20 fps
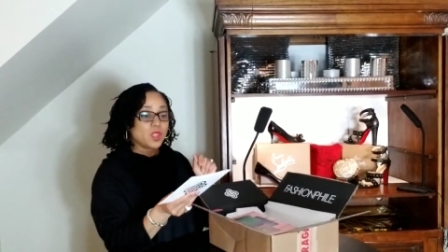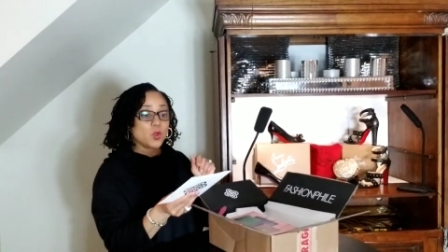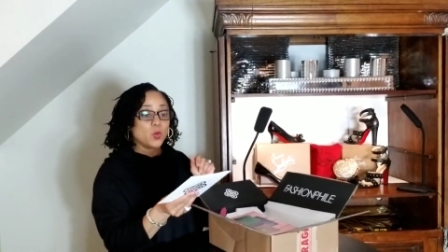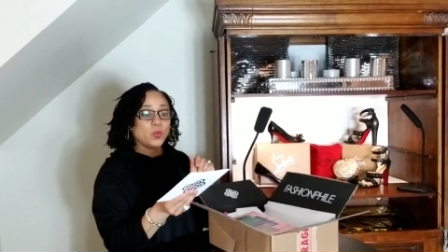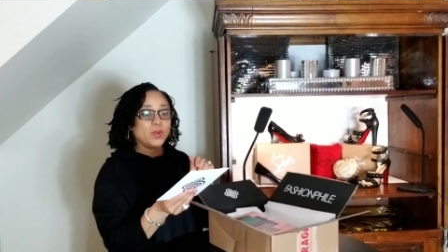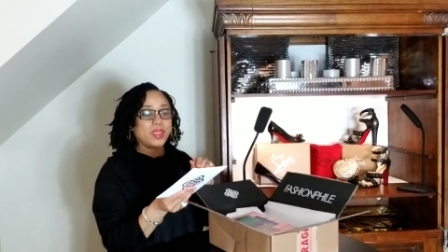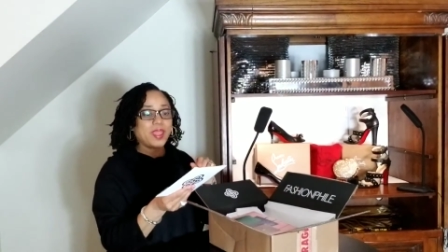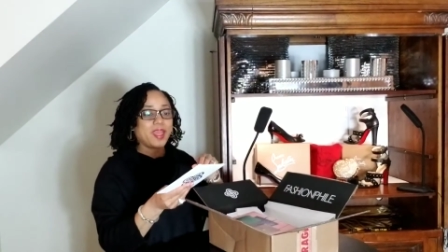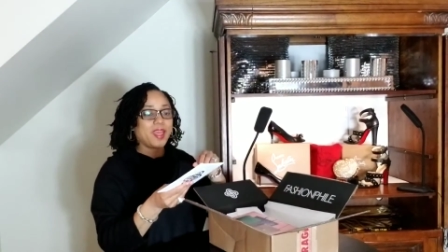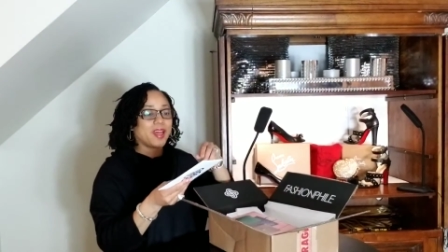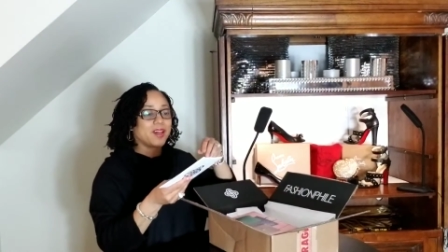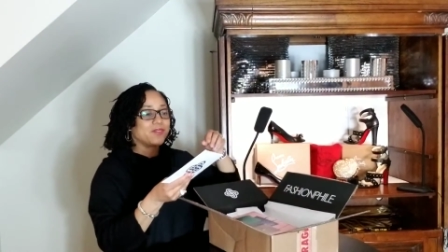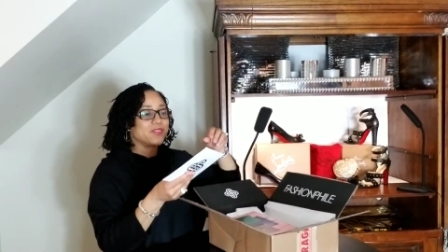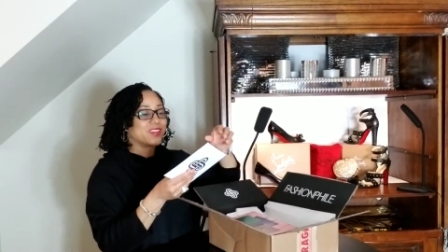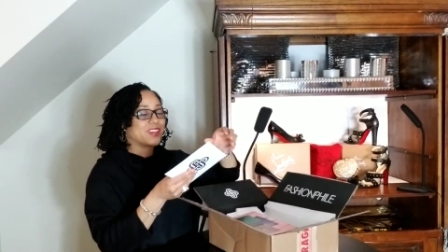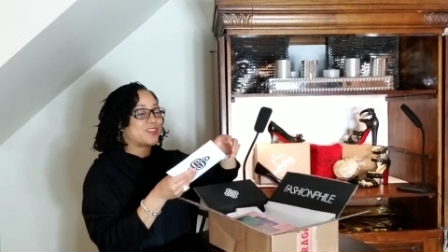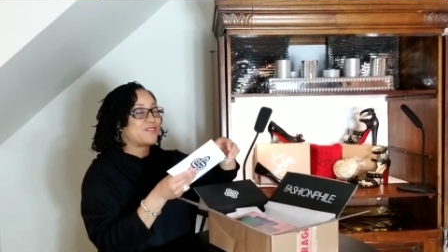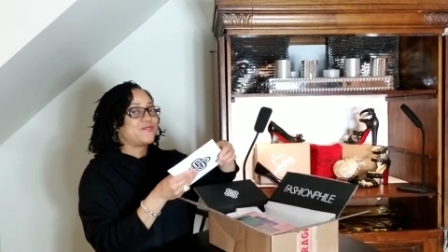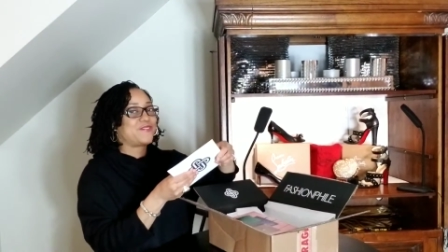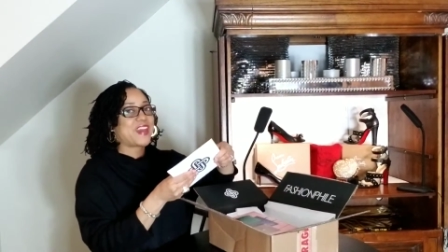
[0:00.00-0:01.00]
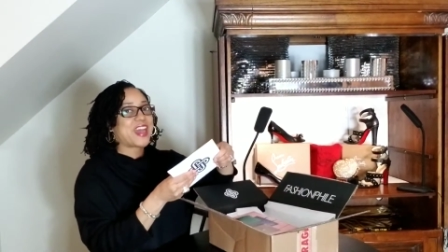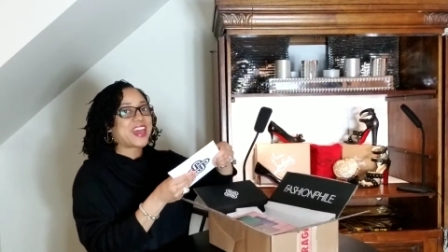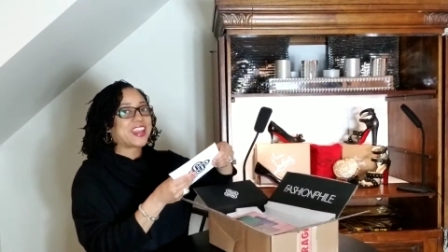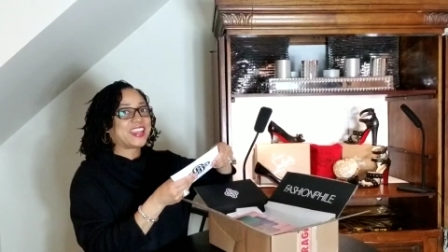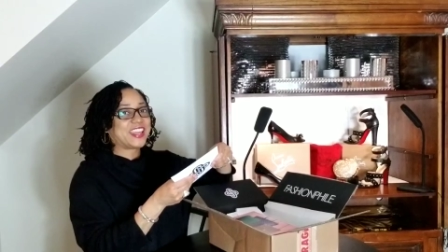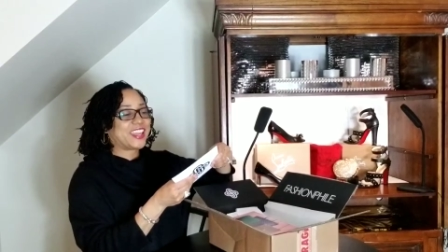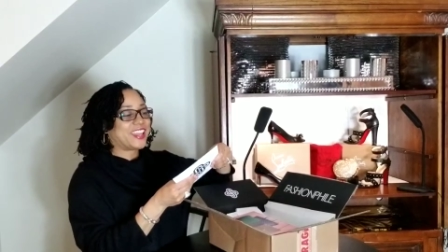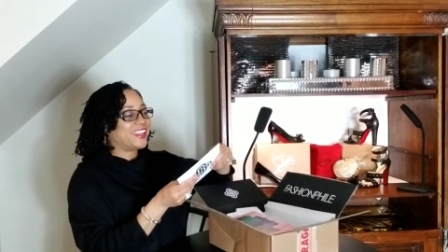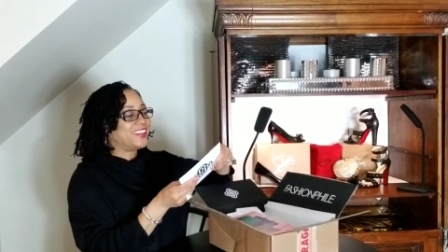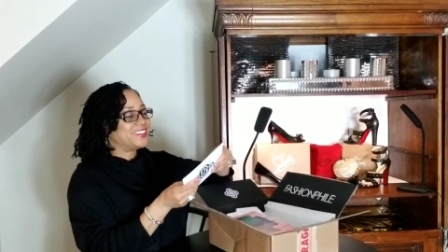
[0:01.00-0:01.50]
We have
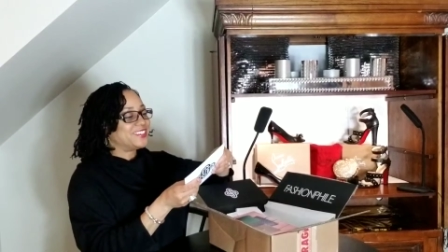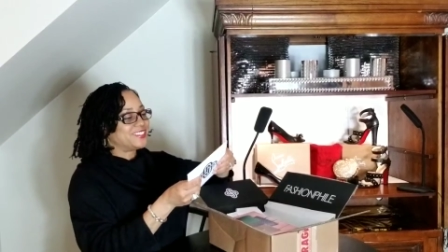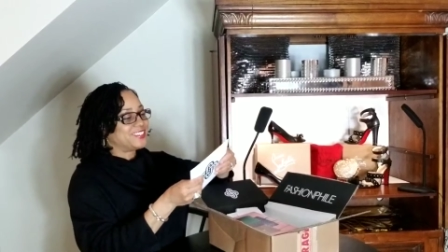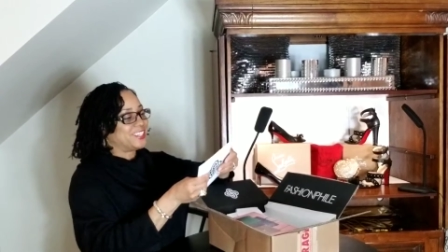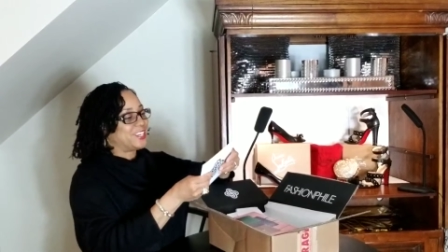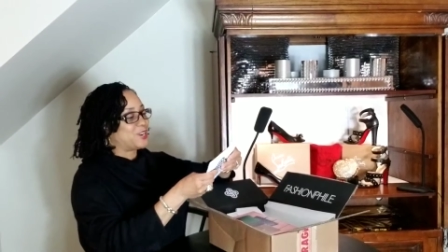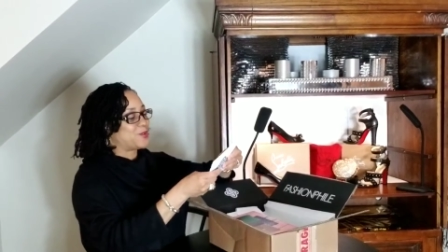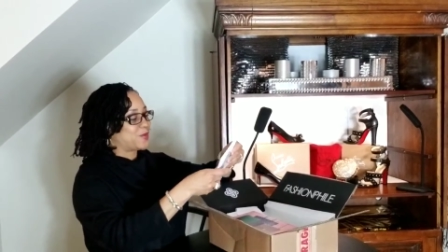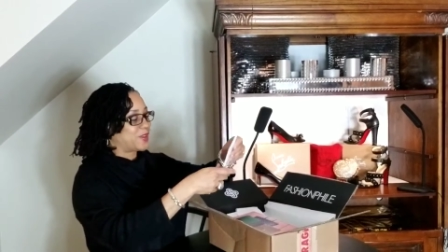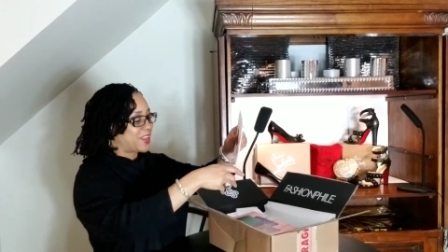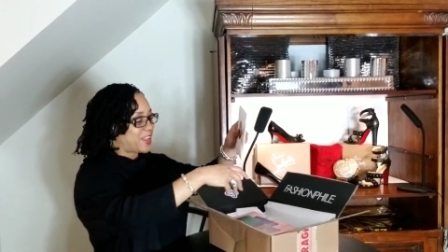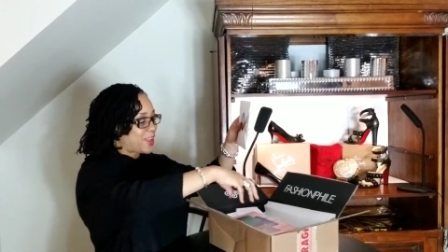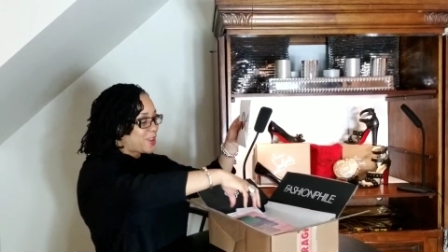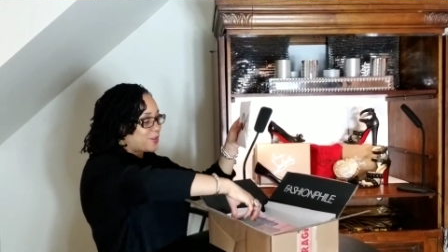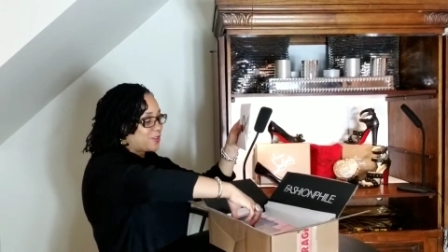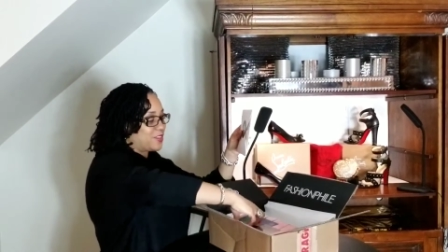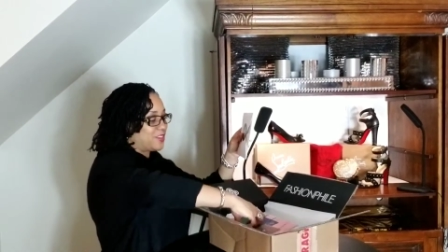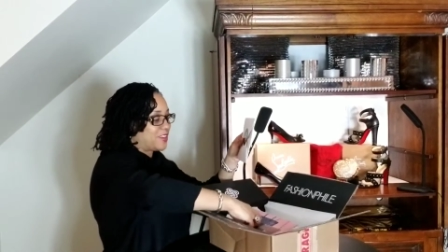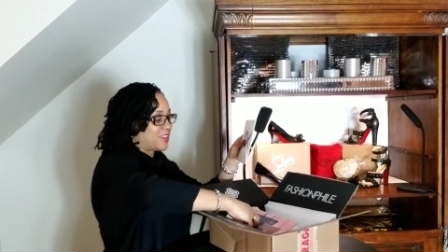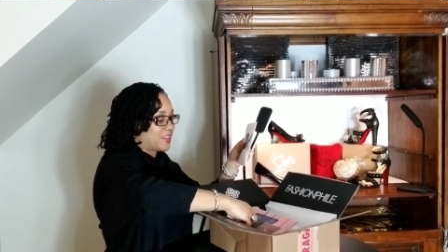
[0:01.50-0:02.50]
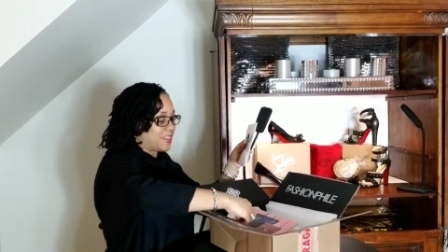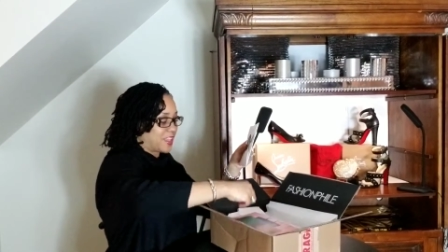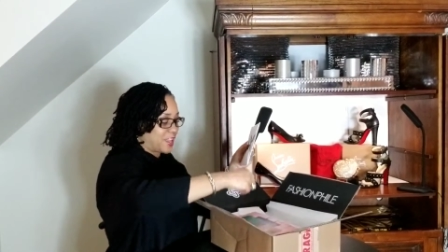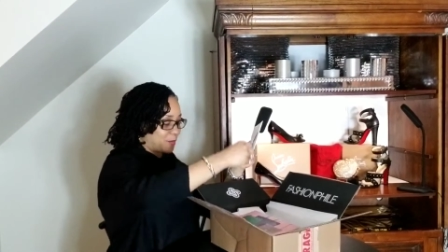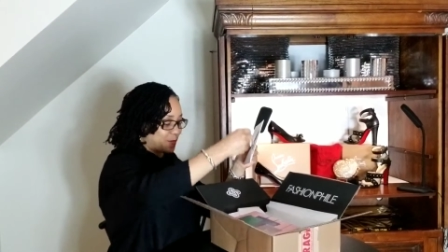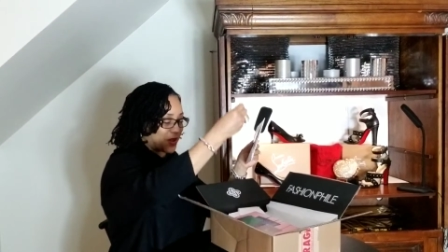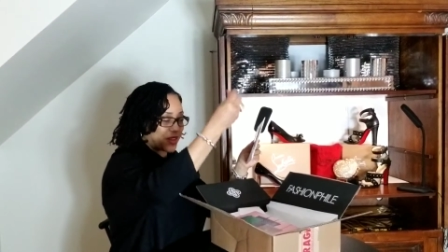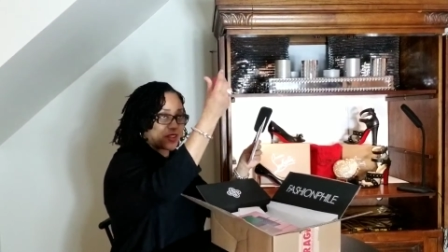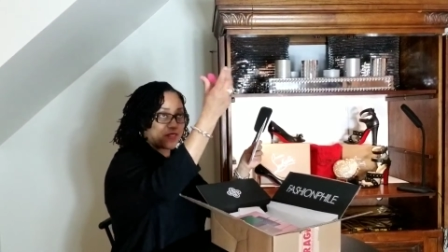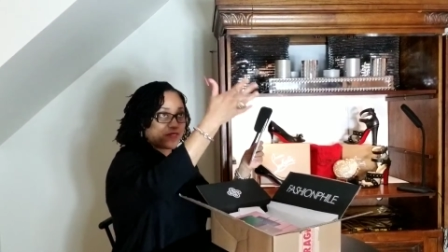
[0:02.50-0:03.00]
confetti. Here we go. You know, I like
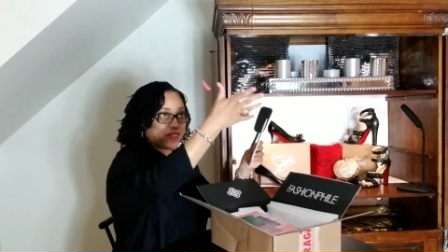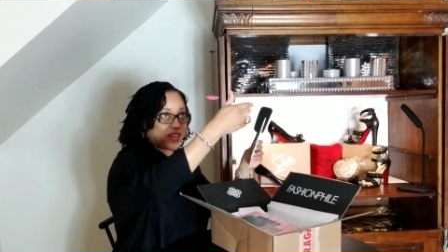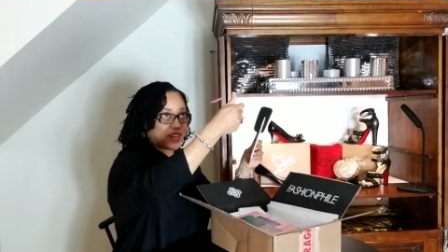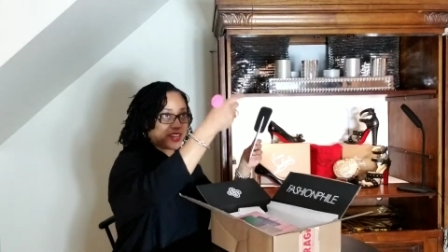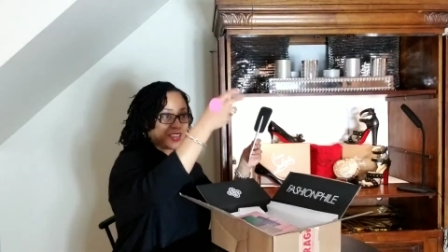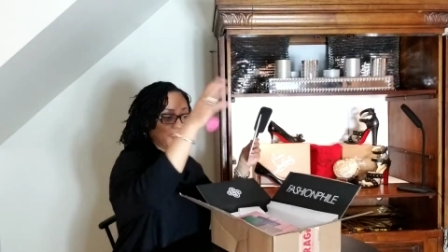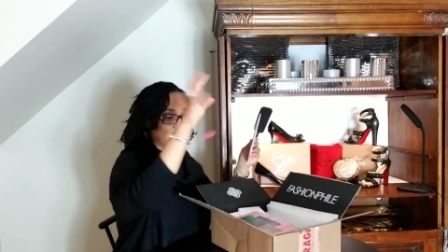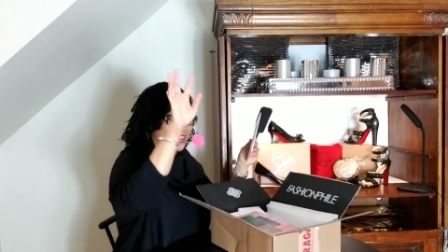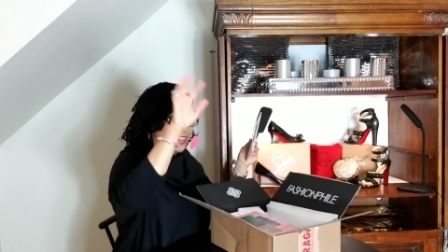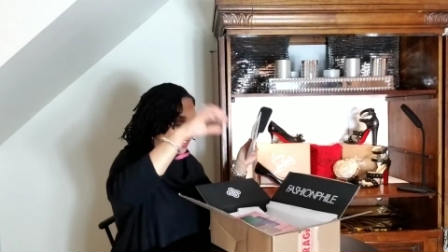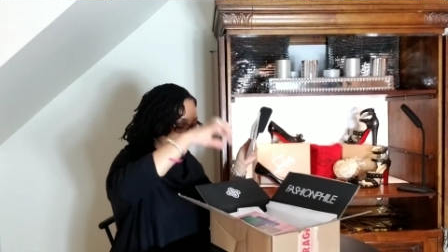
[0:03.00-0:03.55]
my confetti.